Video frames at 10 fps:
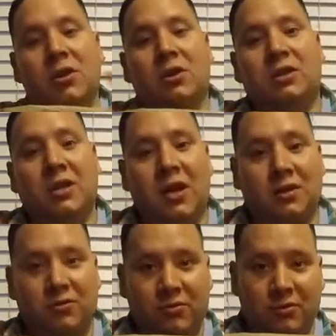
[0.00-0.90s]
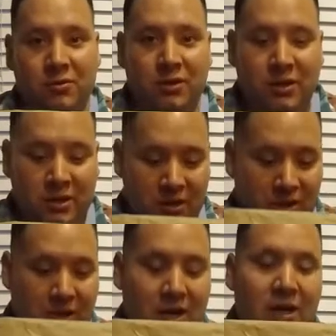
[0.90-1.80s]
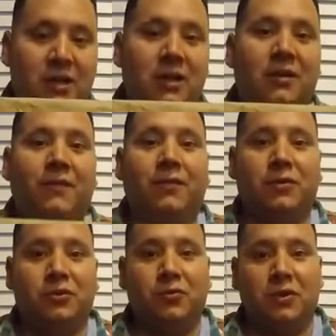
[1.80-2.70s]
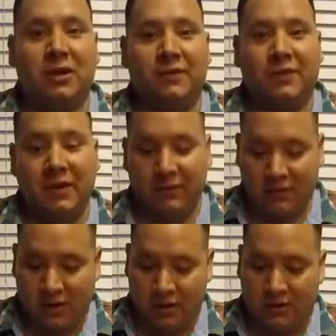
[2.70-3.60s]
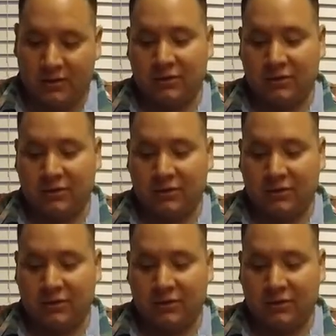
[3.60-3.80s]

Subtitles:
tackle can I get for $25?